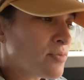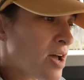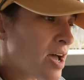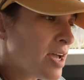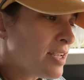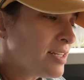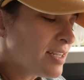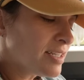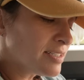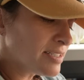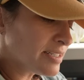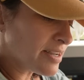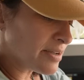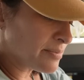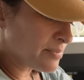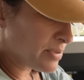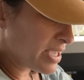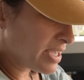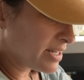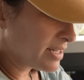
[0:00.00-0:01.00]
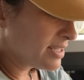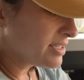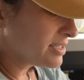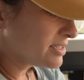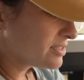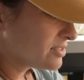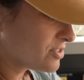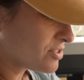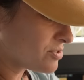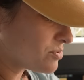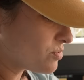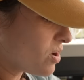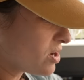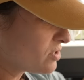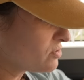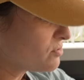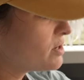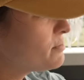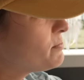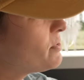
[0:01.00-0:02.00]
run. I did not panic. Just
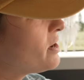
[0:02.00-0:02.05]
walked right